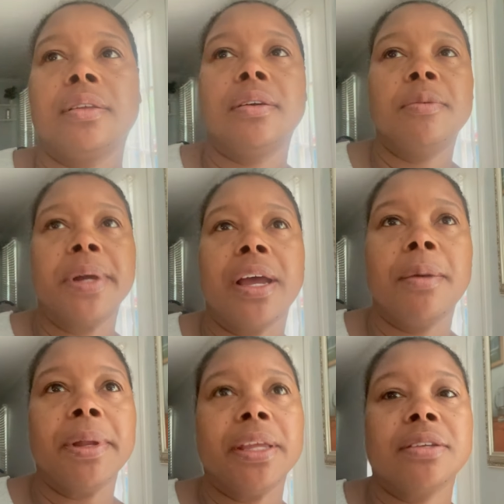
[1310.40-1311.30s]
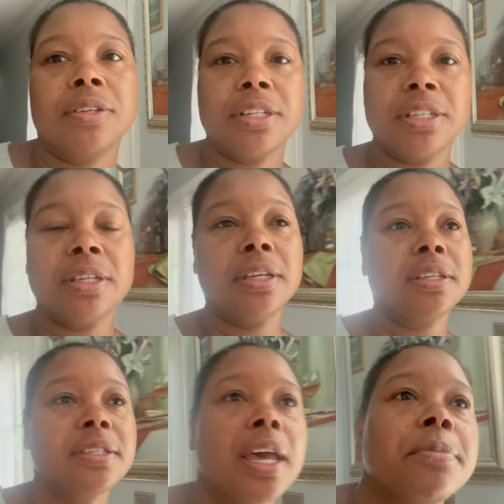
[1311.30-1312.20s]
my God, my leg is itching.
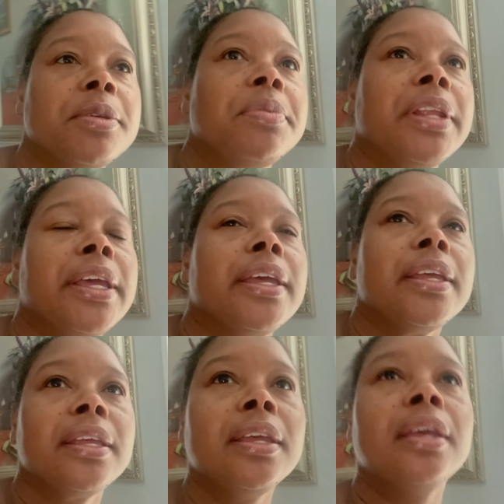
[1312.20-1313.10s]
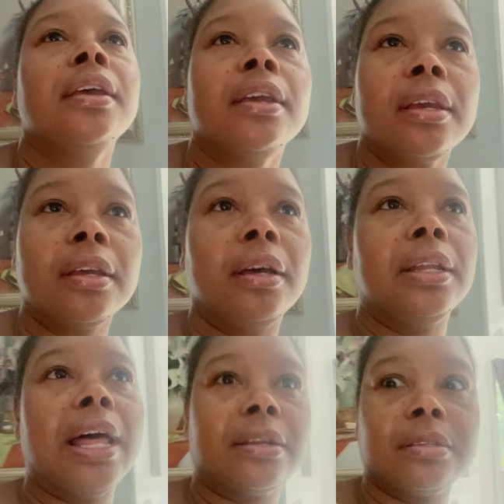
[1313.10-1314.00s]
It's time to plant
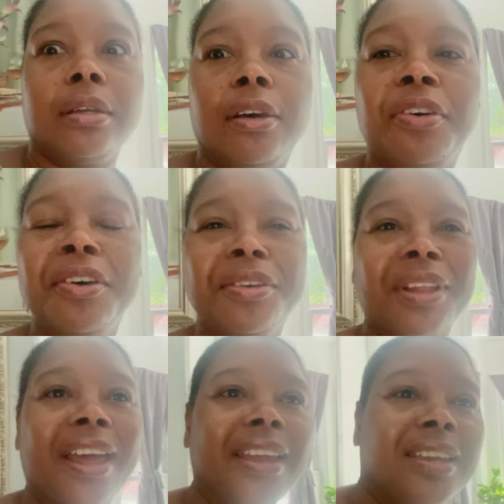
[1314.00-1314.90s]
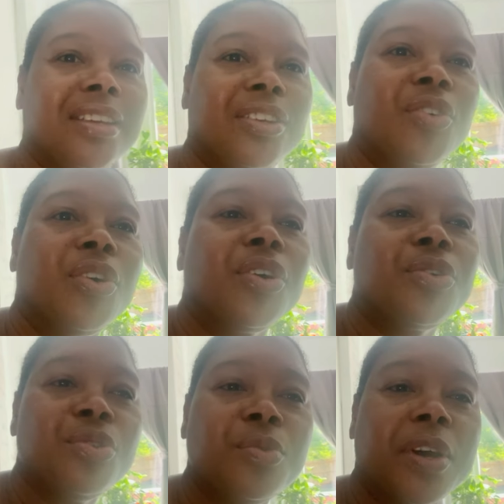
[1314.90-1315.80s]
a lot of stuff, like your
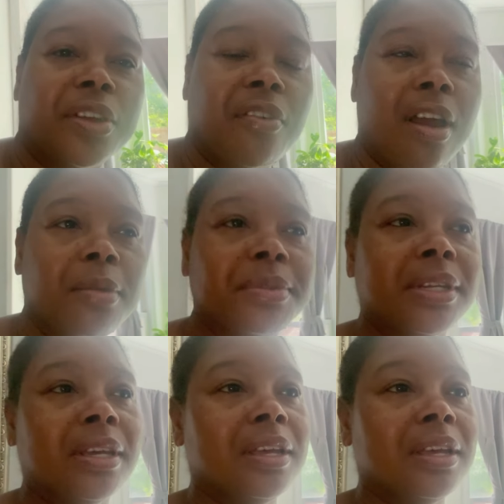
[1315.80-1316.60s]
cool weather crops.